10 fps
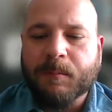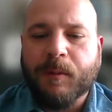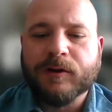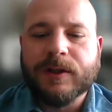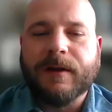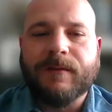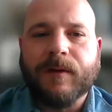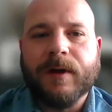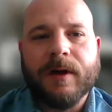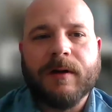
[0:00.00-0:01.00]
positive
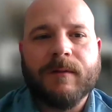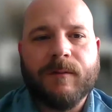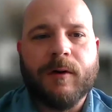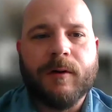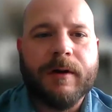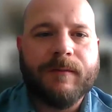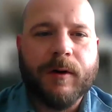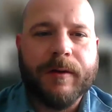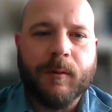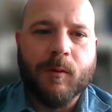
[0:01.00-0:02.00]

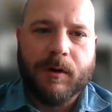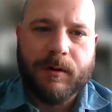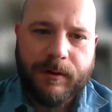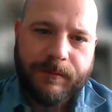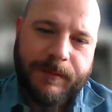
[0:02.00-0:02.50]
for the world.